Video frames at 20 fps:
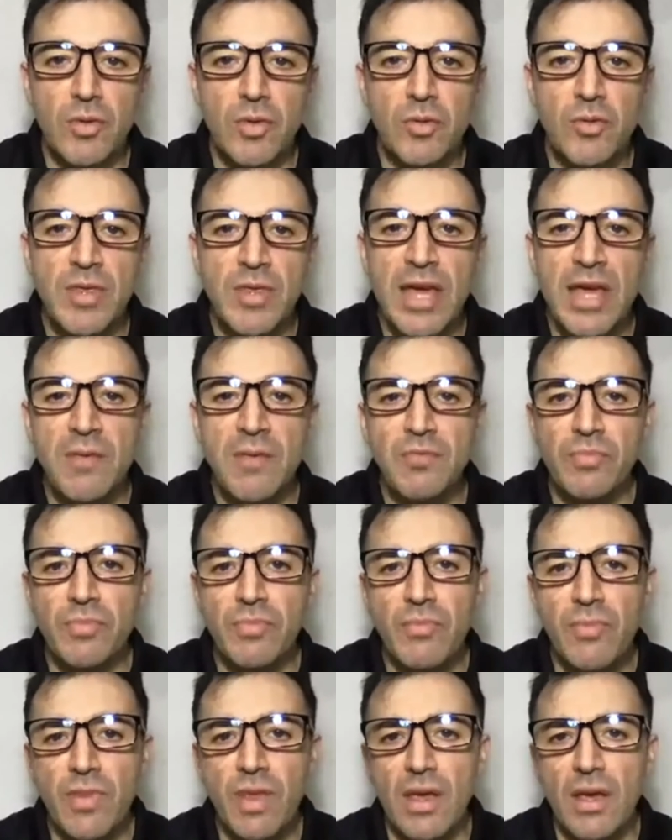Today,
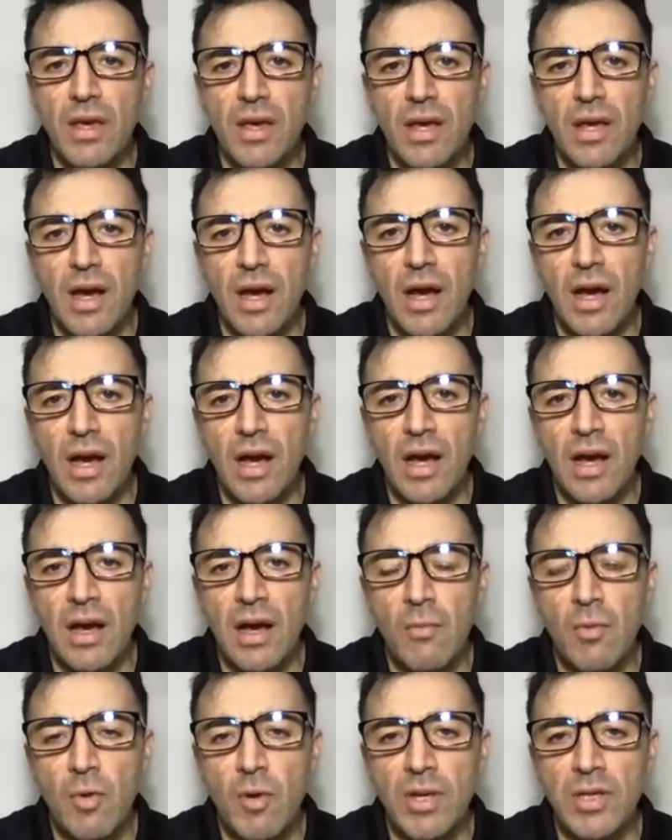
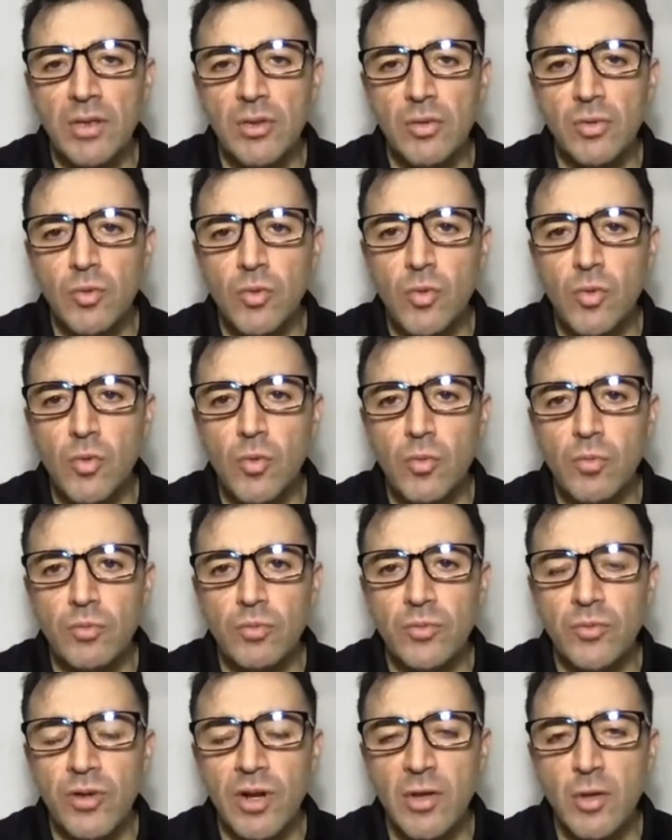I'm going to
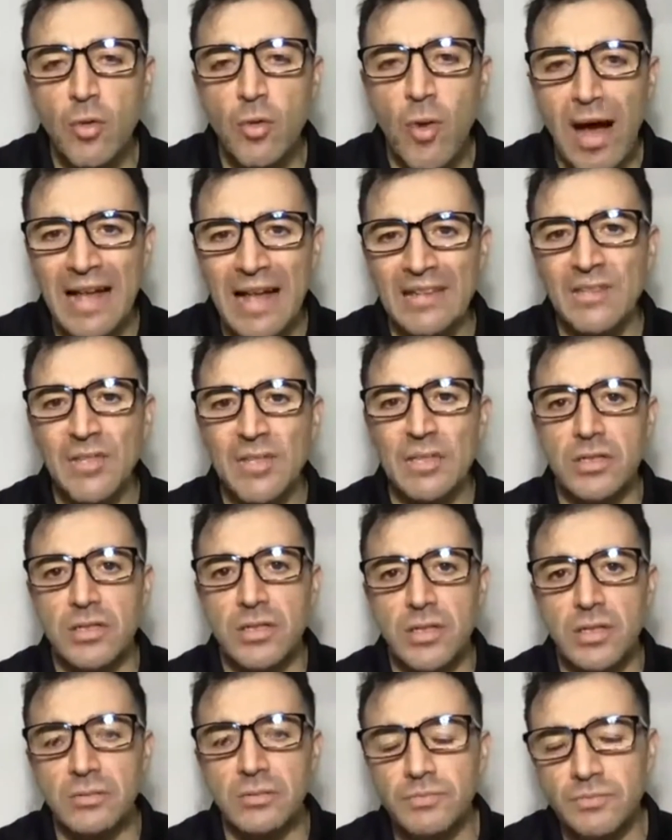try to
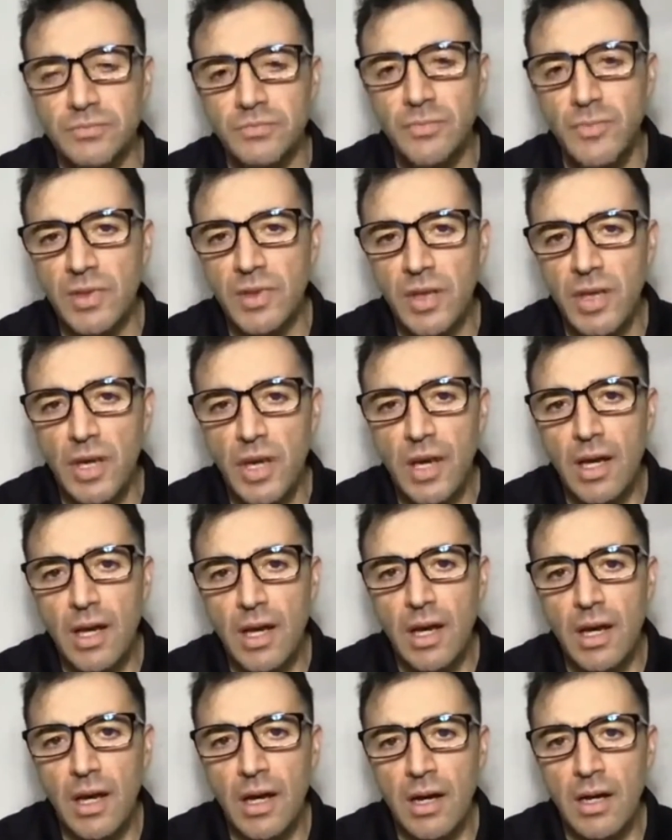answer
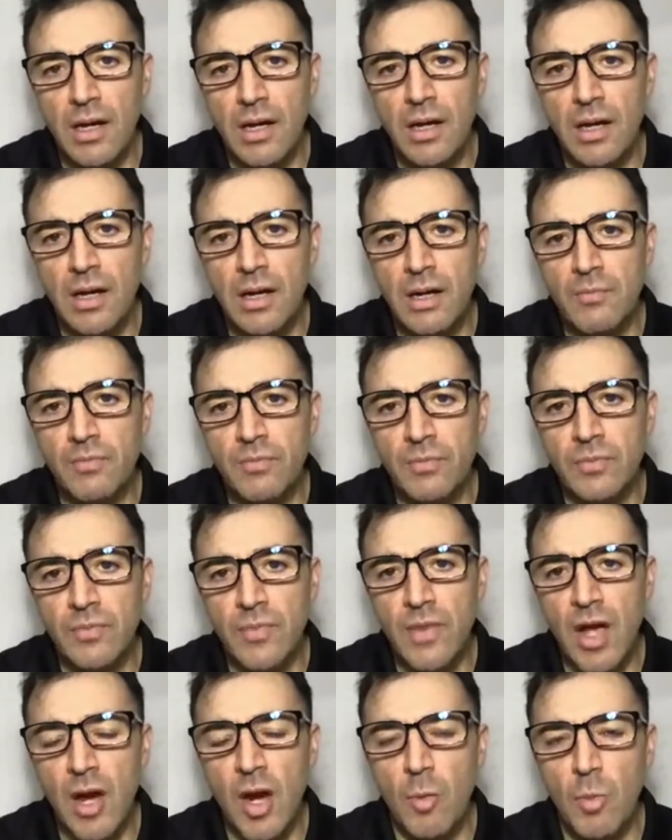a
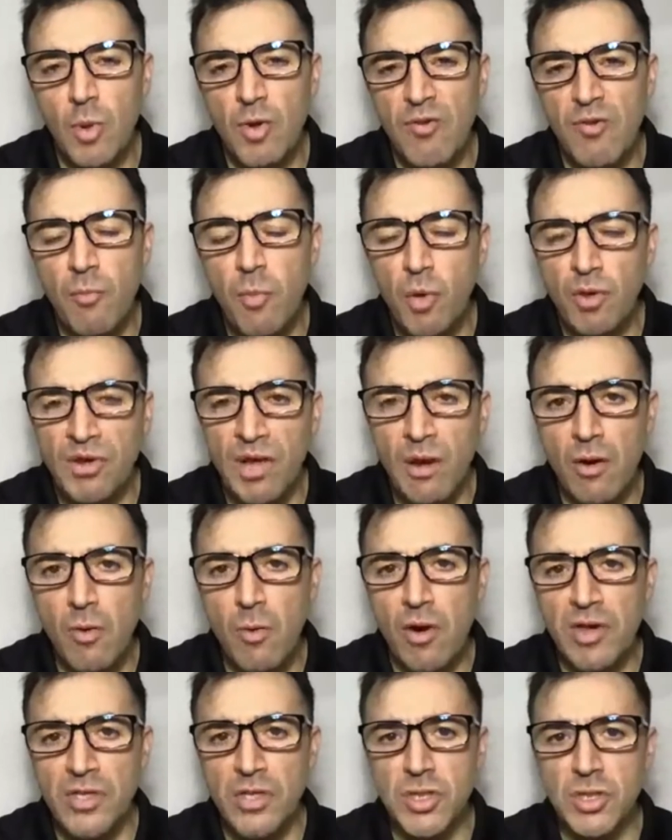couple of important
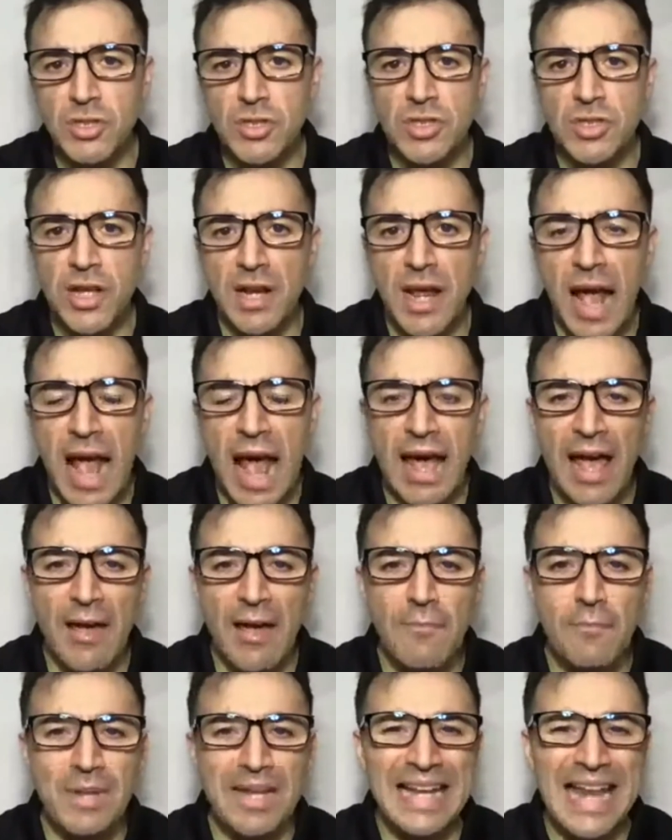questions that I have
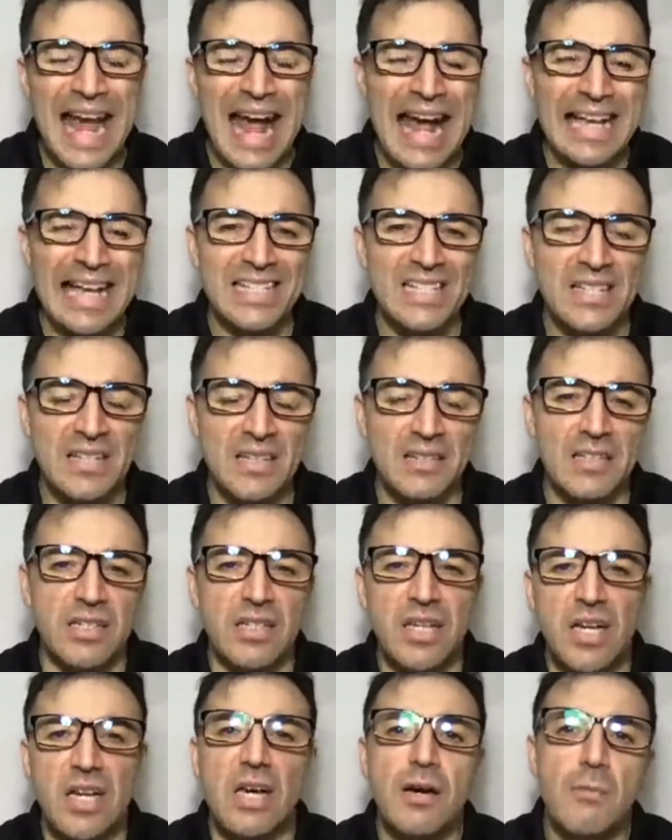been asked
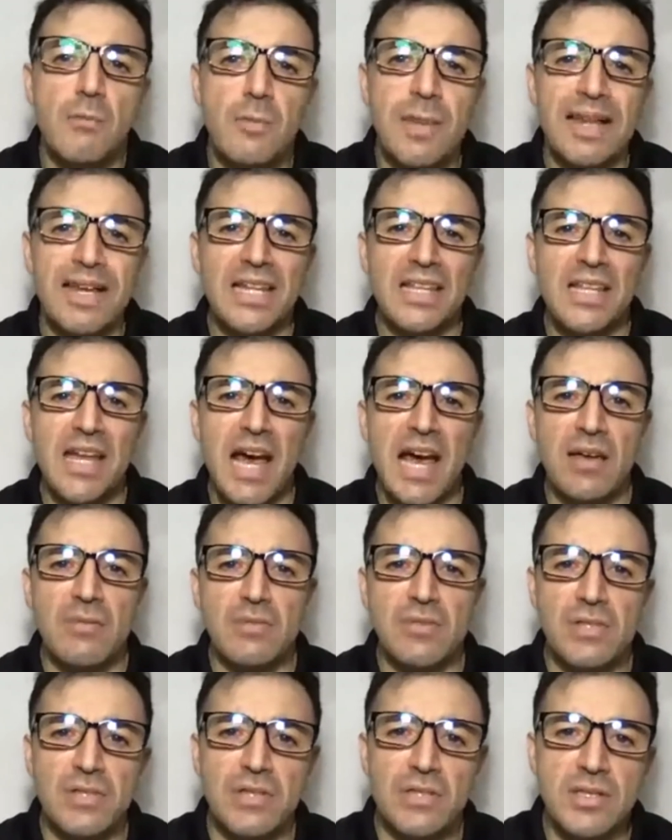many
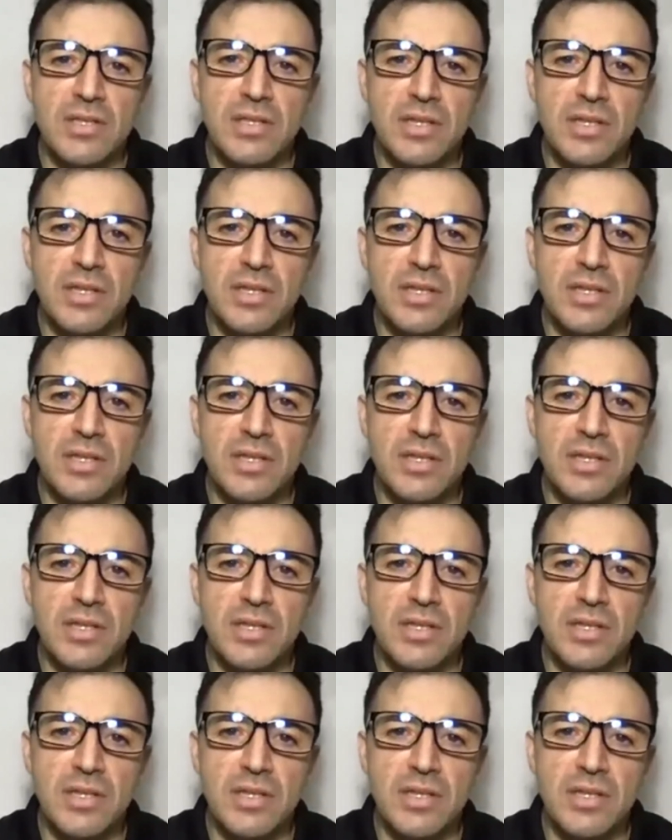times,